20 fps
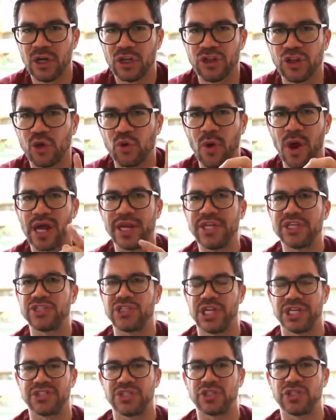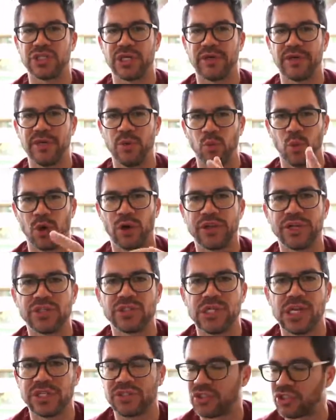The grind is necessary, work
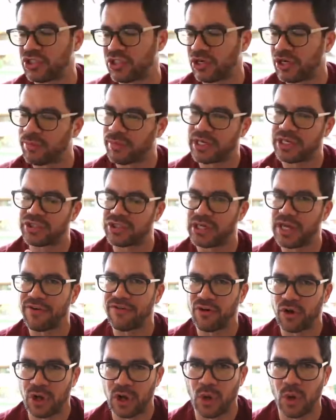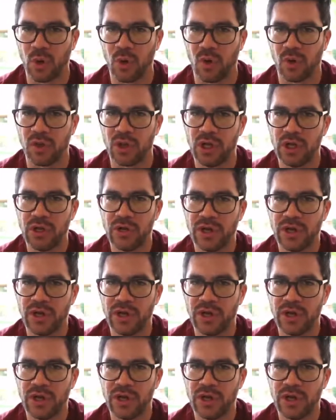is necessary, but it's never a goal.